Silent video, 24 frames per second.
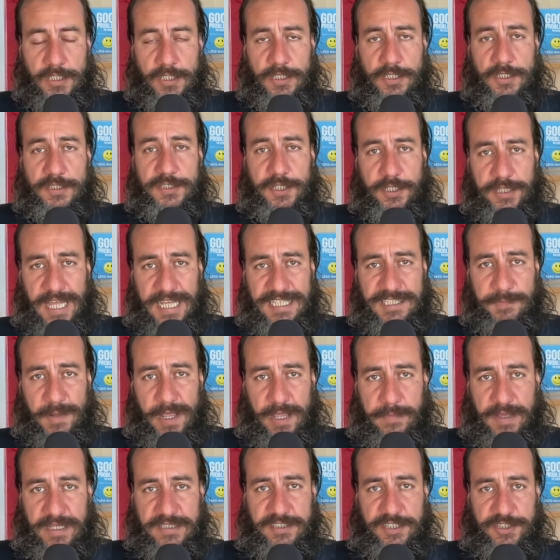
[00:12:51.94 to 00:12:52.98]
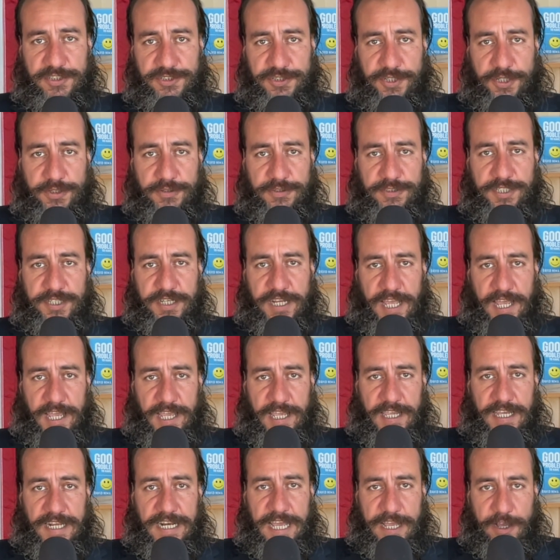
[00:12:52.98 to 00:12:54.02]
So that's my message to you
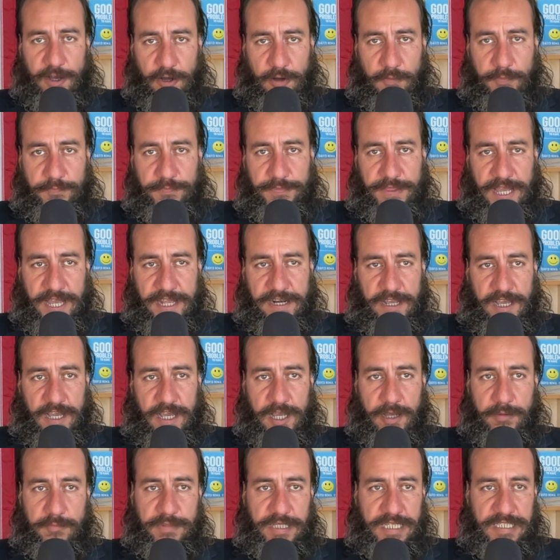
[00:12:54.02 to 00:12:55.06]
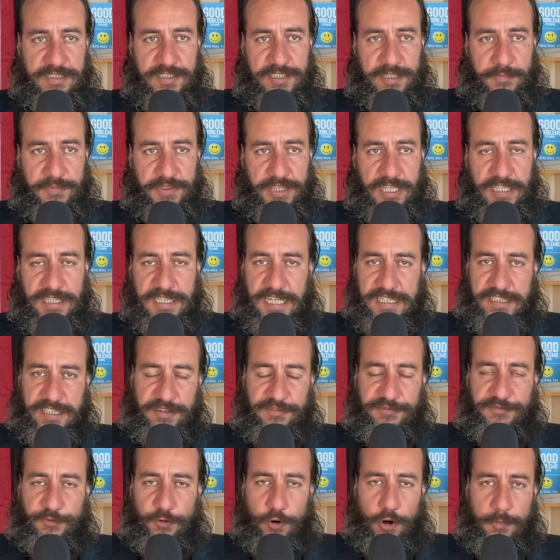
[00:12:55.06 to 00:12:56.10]
today, and I hope that it's something that's
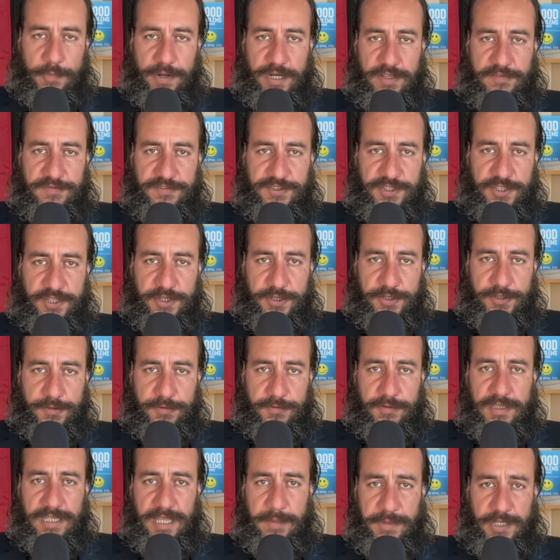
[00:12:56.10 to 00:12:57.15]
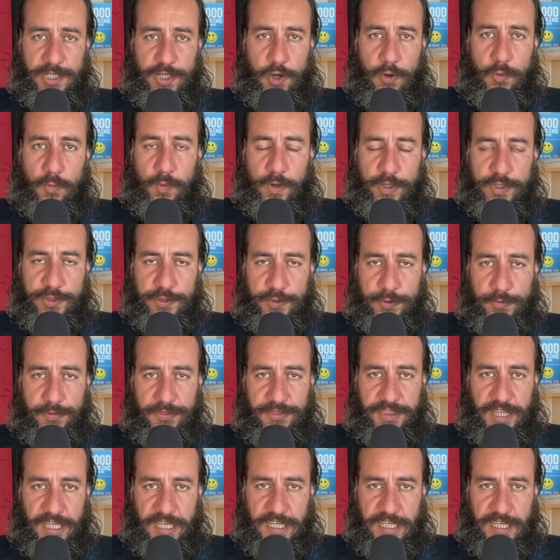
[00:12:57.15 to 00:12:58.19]
informative to you. Let me know what you
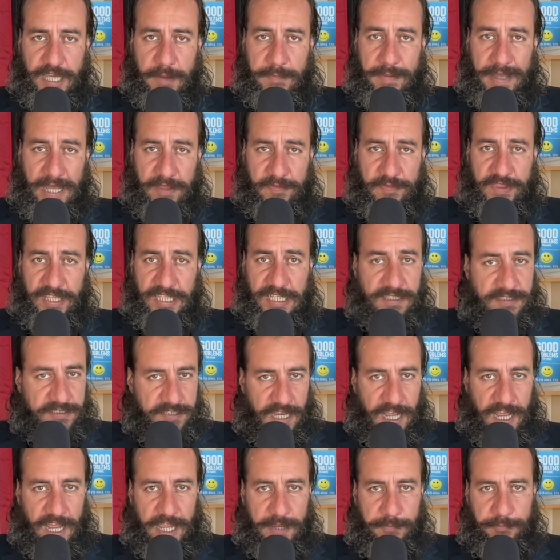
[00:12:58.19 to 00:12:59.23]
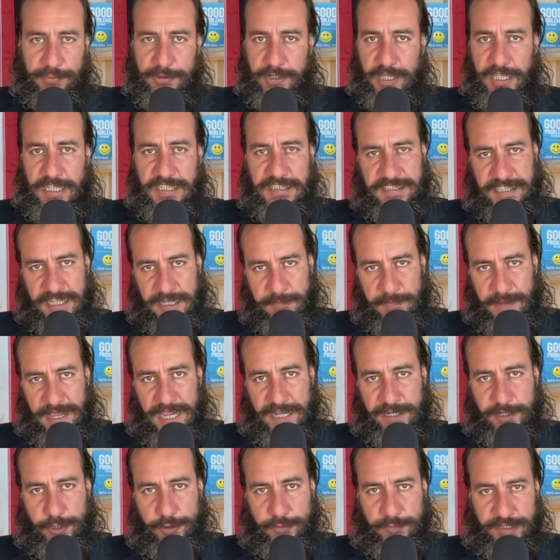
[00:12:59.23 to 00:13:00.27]
think about the time, place, and
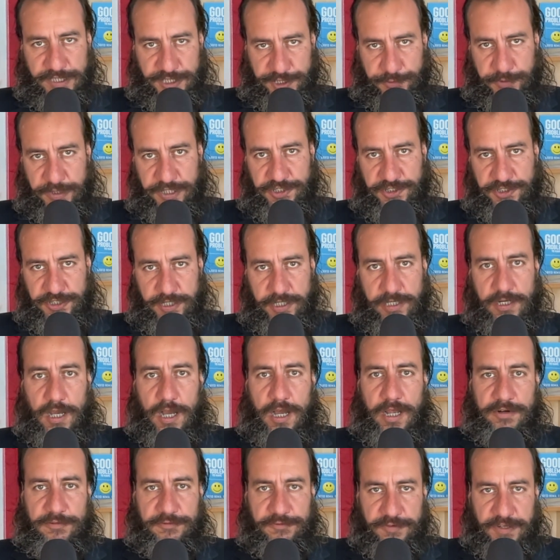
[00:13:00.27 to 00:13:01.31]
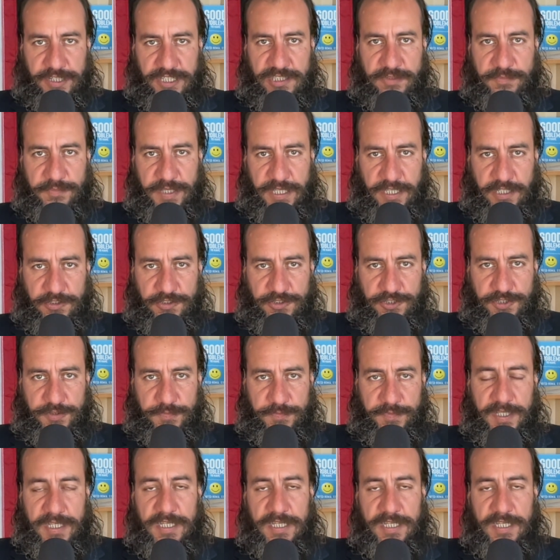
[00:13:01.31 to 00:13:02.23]
manner restriction on free speech.